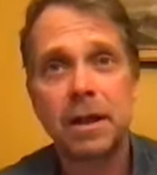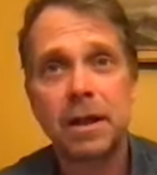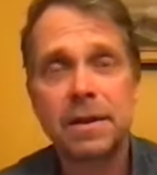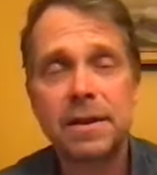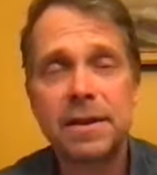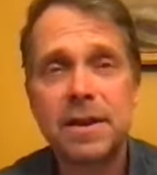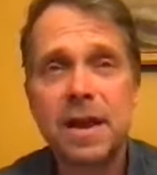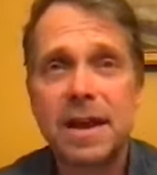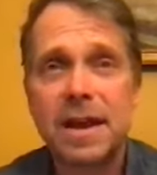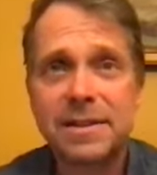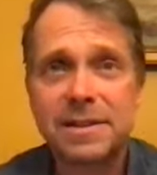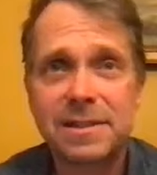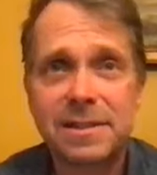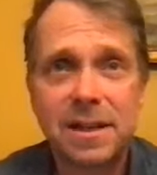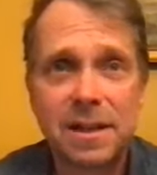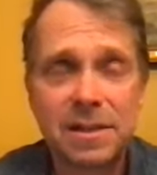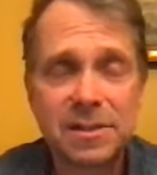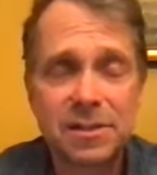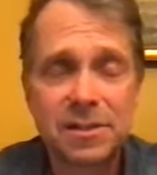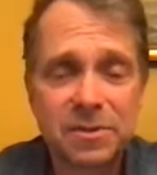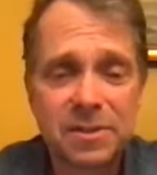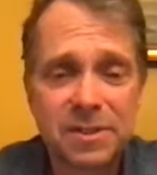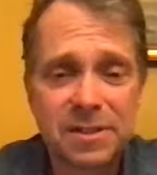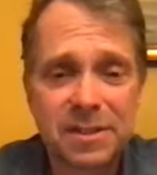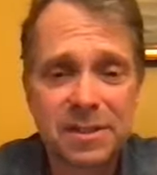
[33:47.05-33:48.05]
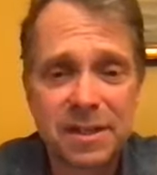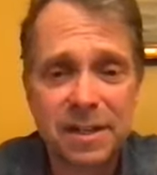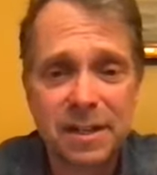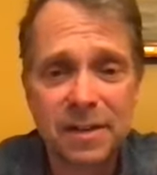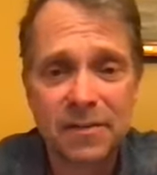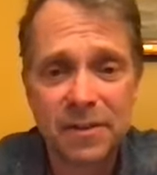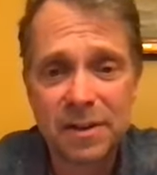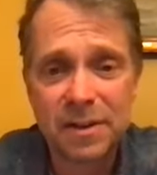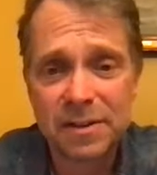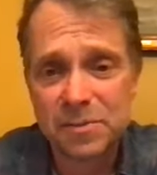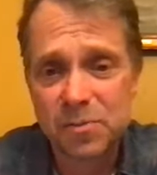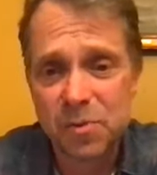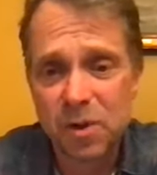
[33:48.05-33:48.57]
nice lunch with Steve
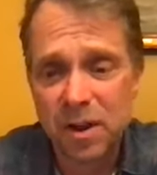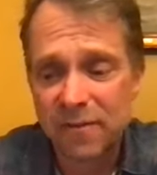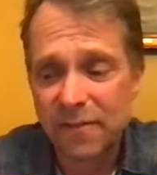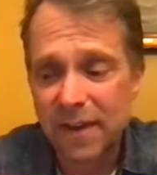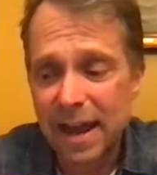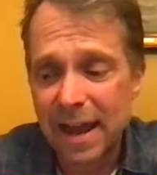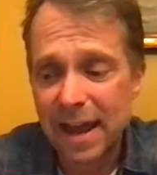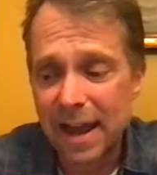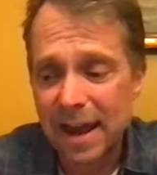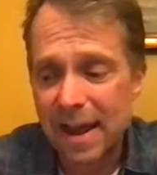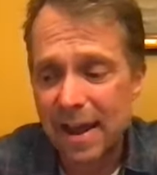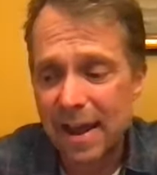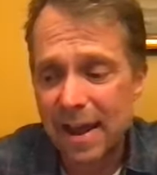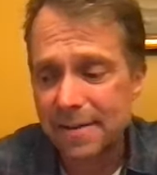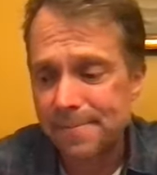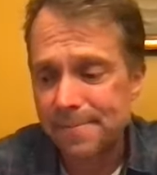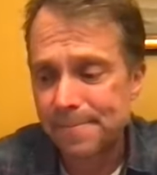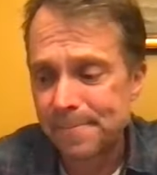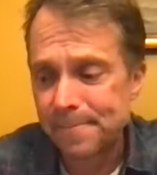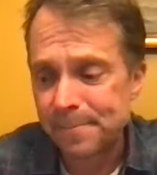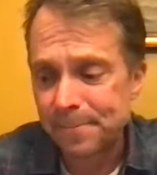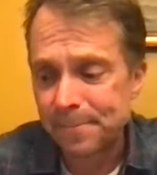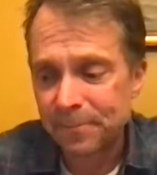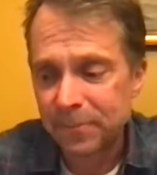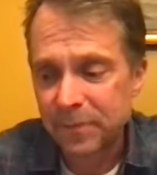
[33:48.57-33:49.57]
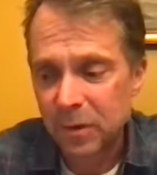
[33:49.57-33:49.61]
and his wife, Anne,